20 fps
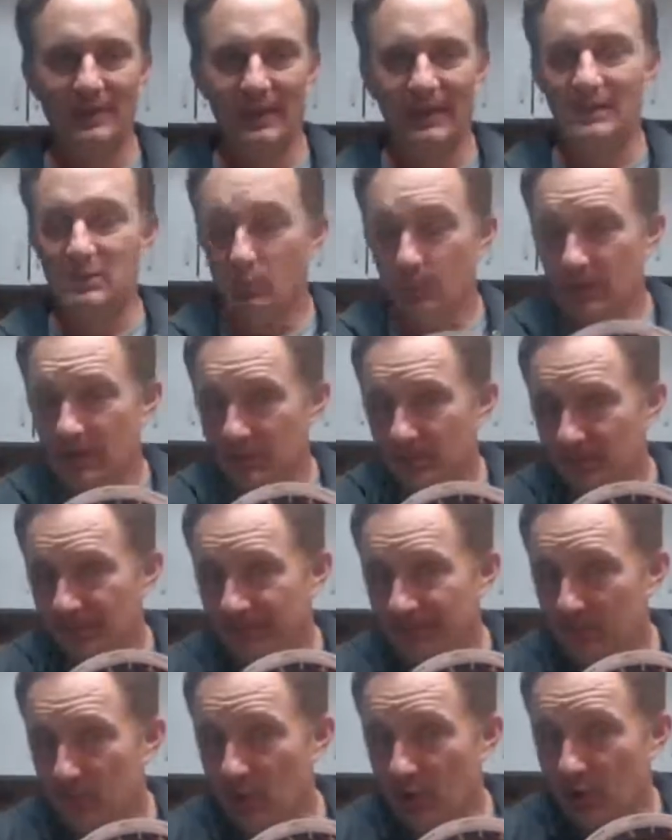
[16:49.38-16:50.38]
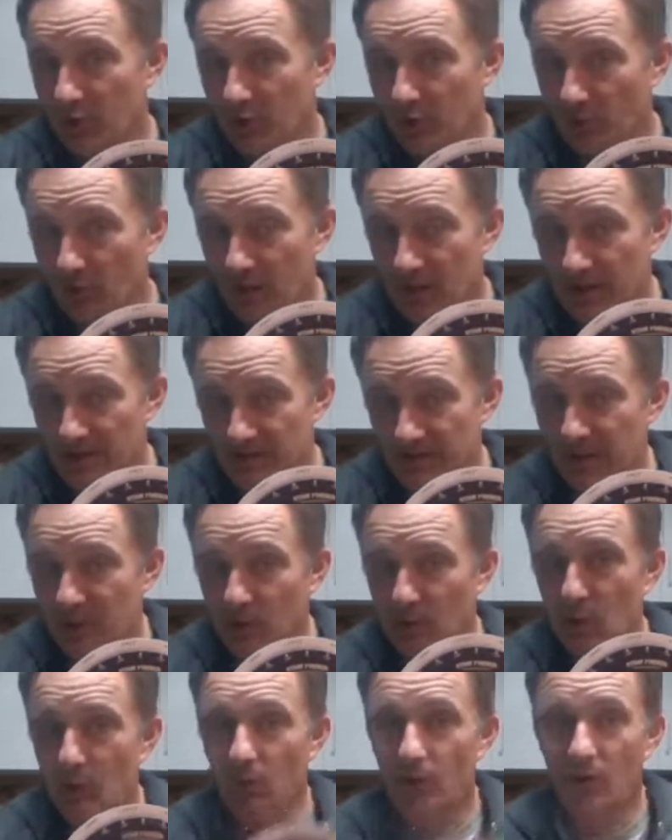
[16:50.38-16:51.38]
you'll be able to see Mercury rise
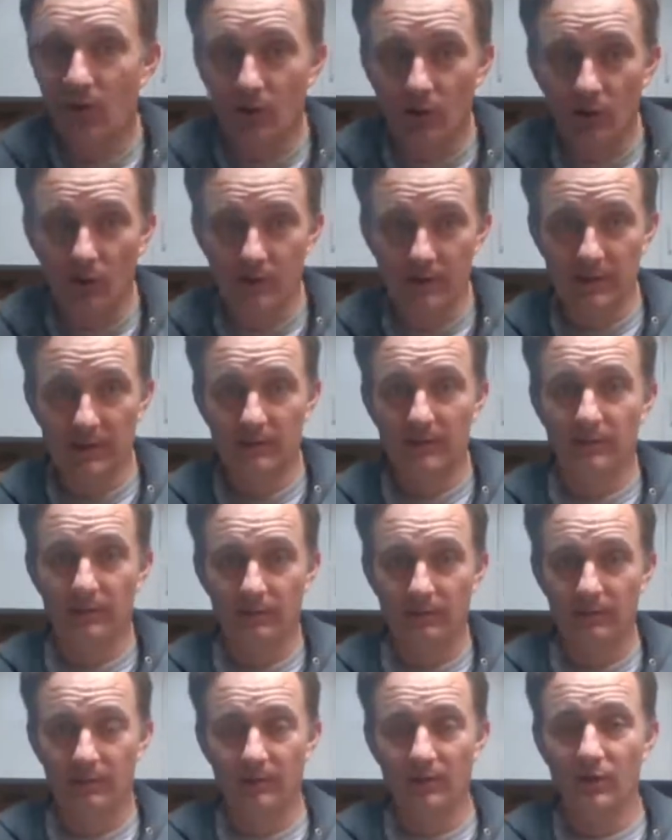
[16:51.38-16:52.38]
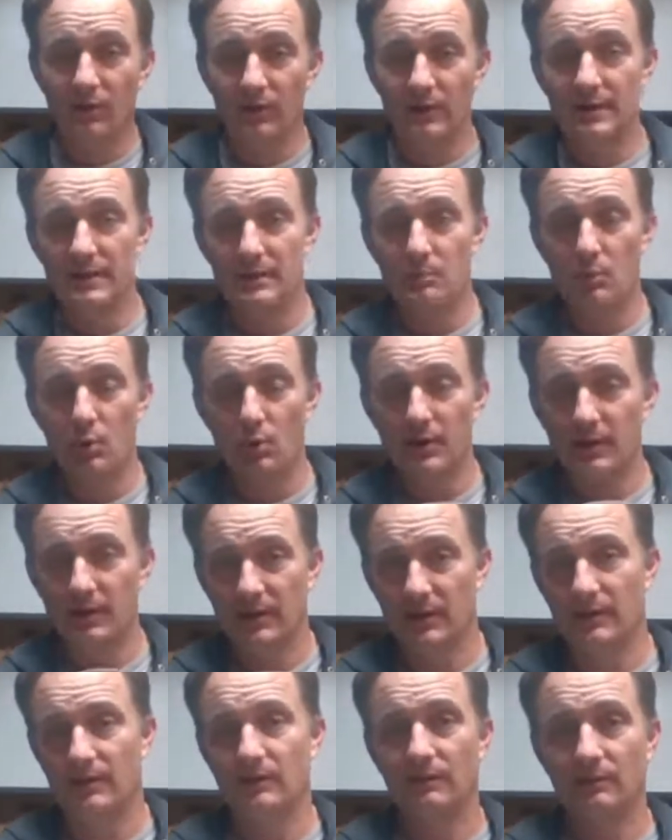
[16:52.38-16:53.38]
and lower early in the
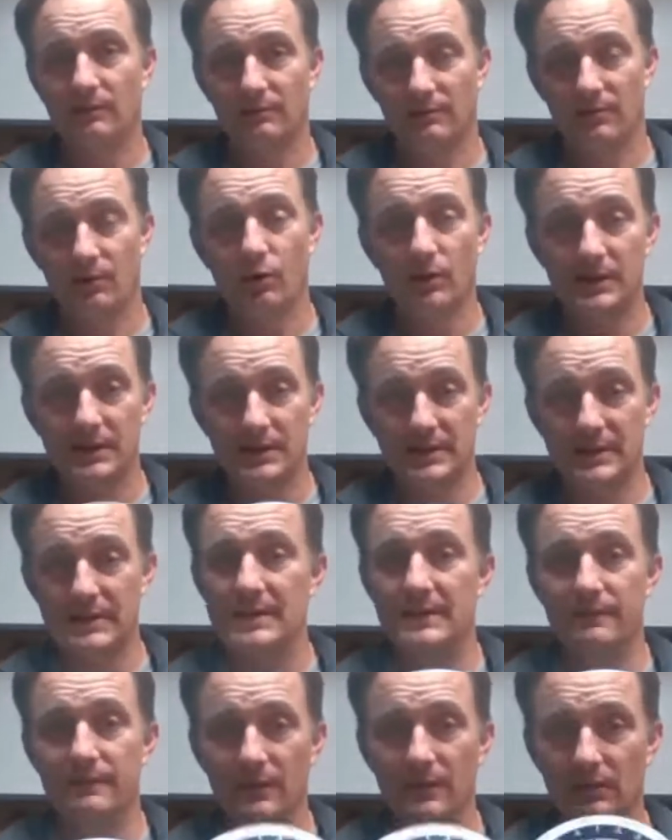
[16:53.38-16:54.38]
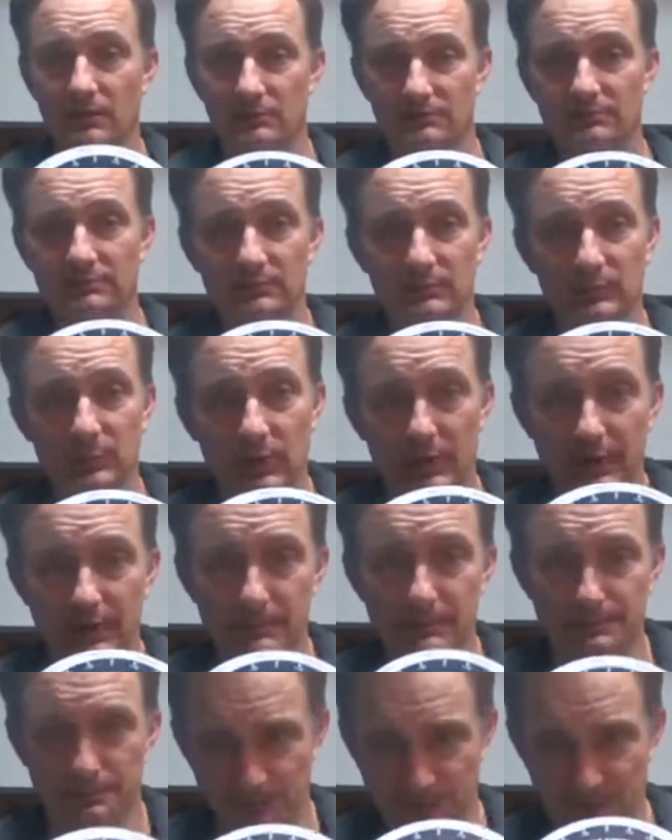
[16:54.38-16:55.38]
morning and early in the evening. Okay.